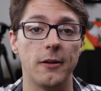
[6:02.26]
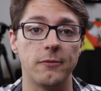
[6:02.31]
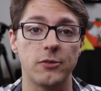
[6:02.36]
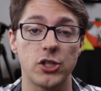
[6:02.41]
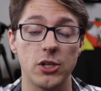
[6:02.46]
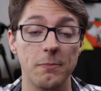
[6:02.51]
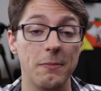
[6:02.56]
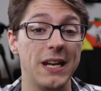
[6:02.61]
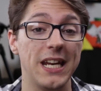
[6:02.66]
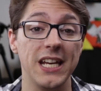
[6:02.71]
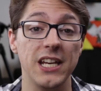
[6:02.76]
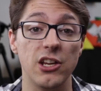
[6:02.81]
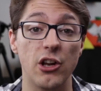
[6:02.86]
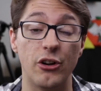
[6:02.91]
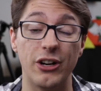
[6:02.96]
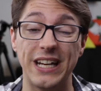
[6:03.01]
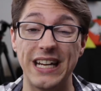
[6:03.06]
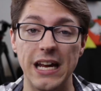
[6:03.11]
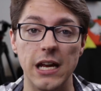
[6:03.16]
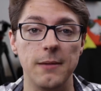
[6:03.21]
submitting
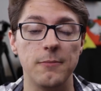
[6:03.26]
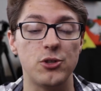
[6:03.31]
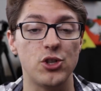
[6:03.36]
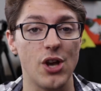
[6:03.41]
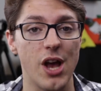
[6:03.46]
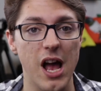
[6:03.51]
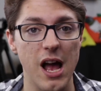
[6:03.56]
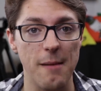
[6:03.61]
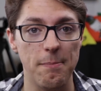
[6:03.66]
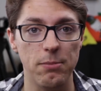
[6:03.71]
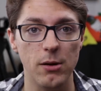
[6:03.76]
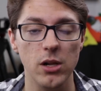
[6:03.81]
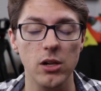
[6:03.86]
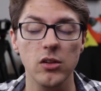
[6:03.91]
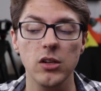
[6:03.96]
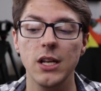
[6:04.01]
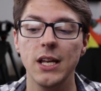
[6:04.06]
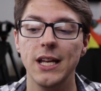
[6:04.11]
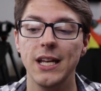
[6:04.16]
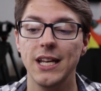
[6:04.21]
your game to
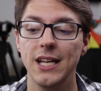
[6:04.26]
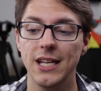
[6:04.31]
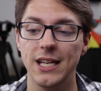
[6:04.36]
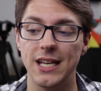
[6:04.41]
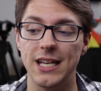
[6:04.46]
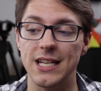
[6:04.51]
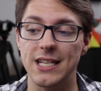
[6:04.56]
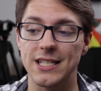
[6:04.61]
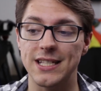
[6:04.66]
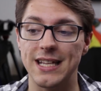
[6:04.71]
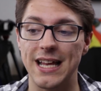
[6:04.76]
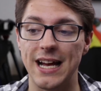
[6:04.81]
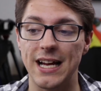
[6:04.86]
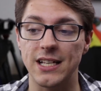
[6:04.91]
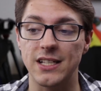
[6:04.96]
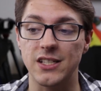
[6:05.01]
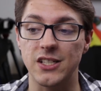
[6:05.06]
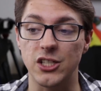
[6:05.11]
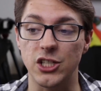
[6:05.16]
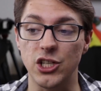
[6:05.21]
Apple, is
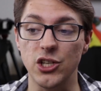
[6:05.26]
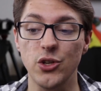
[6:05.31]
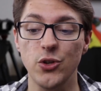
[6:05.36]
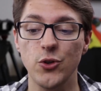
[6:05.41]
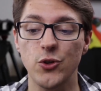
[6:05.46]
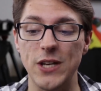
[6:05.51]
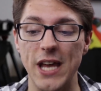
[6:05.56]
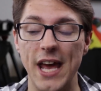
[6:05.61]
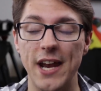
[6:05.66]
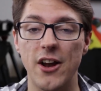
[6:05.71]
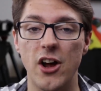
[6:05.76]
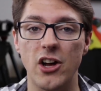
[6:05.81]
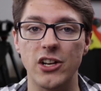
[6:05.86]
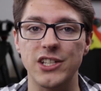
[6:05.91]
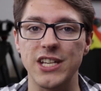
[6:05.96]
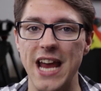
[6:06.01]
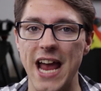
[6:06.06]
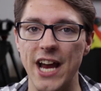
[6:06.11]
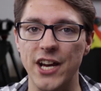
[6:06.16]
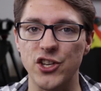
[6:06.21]
that you
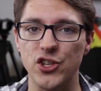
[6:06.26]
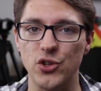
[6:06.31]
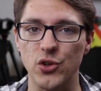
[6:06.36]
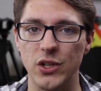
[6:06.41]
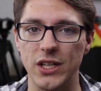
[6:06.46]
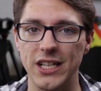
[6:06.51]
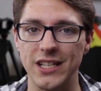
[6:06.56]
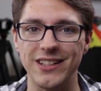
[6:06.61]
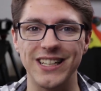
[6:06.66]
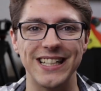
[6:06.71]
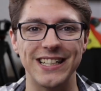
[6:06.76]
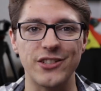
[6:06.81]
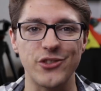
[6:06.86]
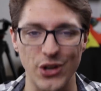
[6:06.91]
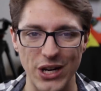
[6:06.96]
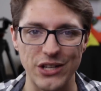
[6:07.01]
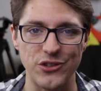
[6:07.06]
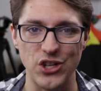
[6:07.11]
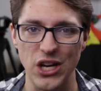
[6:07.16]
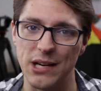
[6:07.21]
cannot actually
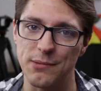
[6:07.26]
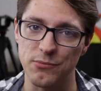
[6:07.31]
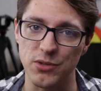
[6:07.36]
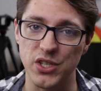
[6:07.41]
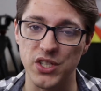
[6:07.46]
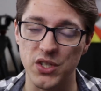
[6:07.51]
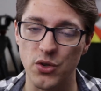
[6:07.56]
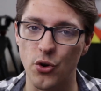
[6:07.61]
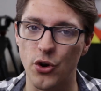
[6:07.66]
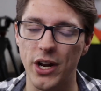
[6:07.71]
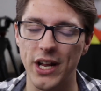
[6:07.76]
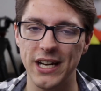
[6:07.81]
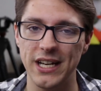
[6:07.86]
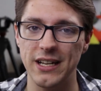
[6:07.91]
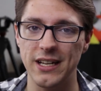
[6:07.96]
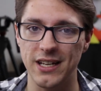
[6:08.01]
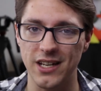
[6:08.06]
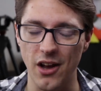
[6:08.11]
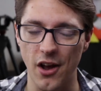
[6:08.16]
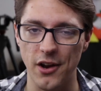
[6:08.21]
trade gems or
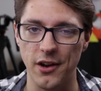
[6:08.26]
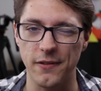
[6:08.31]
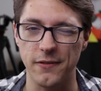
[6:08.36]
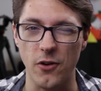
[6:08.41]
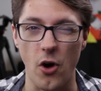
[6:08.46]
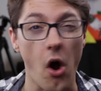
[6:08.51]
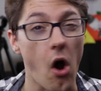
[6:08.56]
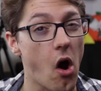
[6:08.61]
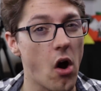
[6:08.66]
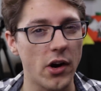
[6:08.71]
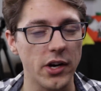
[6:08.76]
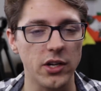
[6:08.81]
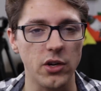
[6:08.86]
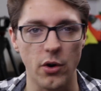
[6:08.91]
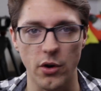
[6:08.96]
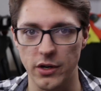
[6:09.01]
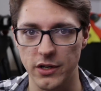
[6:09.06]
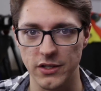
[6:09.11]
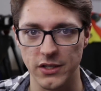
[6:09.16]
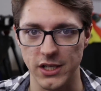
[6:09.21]
any kind of hard
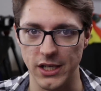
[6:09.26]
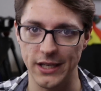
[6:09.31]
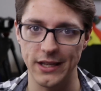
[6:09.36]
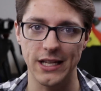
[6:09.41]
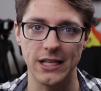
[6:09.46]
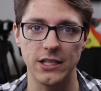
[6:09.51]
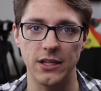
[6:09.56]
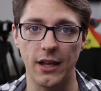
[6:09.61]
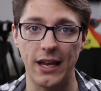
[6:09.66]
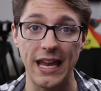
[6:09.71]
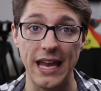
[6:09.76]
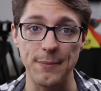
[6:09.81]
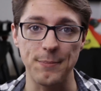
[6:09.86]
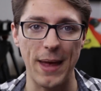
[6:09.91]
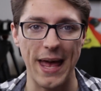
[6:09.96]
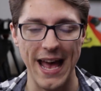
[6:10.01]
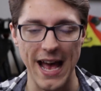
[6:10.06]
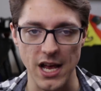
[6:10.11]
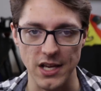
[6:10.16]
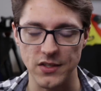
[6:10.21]
currency that the game
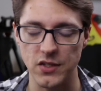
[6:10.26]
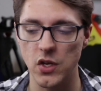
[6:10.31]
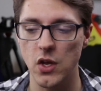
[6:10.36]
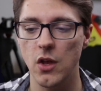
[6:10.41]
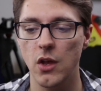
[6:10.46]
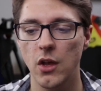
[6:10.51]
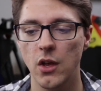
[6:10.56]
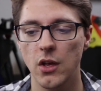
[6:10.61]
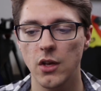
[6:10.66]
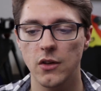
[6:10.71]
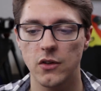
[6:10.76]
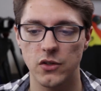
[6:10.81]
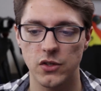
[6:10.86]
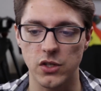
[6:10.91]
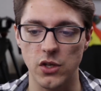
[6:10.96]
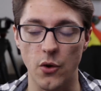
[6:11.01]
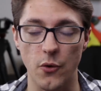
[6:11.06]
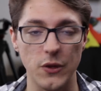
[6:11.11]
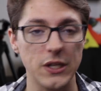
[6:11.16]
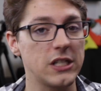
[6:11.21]
has.
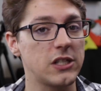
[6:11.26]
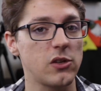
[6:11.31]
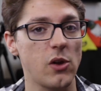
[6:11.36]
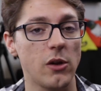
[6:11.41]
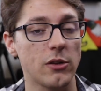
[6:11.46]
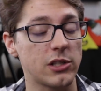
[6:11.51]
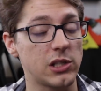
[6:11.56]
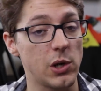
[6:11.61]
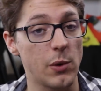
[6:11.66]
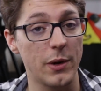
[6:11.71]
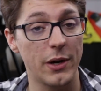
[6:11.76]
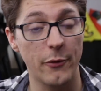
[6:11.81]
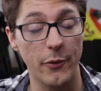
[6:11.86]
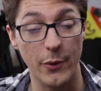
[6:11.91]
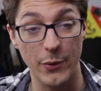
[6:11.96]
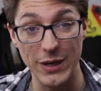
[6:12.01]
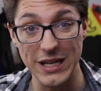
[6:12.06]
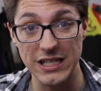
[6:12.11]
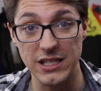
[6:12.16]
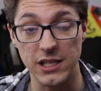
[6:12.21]
So this is also one of
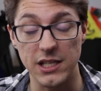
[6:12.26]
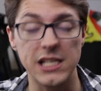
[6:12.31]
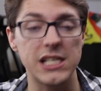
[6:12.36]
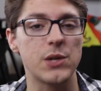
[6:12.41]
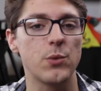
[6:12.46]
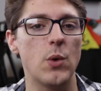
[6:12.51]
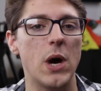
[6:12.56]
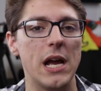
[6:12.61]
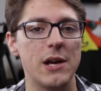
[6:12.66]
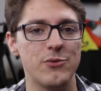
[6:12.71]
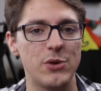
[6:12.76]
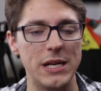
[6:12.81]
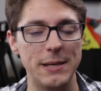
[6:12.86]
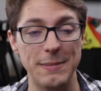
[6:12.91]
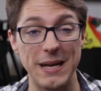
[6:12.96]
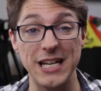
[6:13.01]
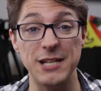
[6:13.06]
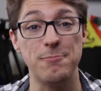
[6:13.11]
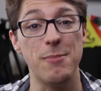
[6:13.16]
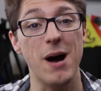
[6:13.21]
the reasons why we
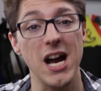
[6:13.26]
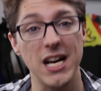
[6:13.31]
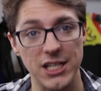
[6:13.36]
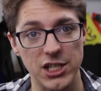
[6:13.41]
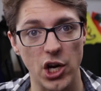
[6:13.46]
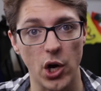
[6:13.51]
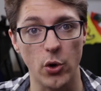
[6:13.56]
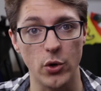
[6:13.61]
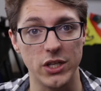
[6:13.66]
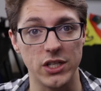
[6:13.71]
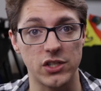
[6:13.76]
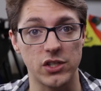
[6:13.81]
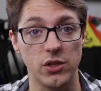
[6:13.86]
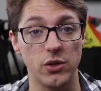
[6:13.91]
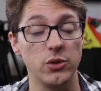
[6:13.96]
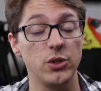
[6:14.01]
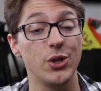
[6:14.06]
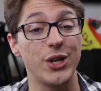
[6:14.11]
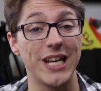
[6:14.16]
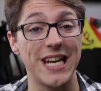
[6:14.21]
made Bitcoin,
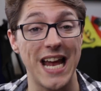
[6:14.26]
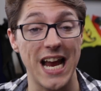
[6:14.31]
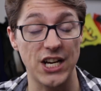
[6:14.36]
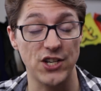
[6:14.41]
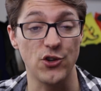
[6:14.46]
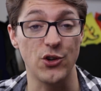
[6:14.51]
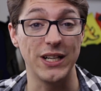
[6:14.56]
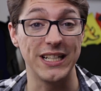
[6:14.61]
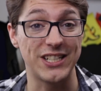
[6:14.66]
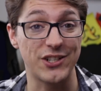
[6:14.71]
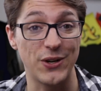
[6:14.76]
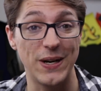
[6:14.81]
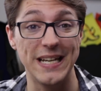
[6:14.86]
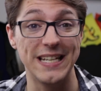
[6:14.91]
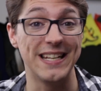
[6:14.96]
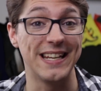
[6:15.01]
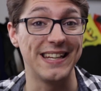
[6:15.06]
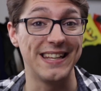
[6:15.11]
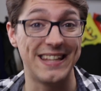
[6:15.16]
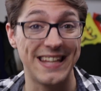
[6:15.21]
so you can actually
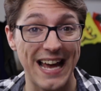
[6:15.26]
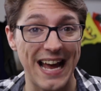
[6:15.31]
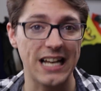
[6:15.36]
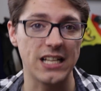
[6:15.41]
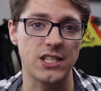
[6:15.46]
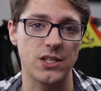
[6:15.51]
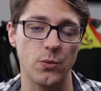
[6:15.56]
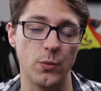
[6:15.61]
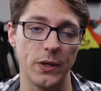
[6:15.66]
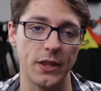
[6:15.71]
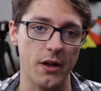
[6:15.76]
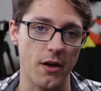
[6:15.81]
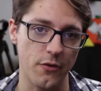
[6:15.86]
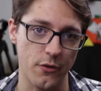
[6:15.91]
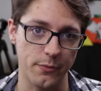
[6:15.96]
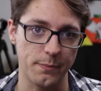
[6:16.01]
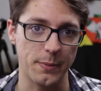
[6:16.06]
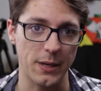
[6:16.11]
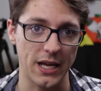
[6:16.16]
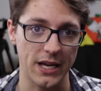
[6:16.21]
trade that with
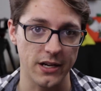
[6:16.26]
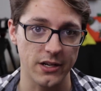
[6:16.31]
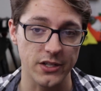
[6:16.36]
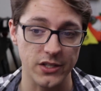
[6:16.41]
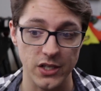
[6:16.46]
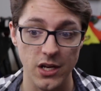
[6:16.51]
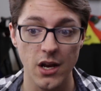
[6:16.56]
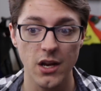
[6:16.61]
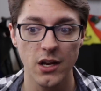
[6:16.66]
other players.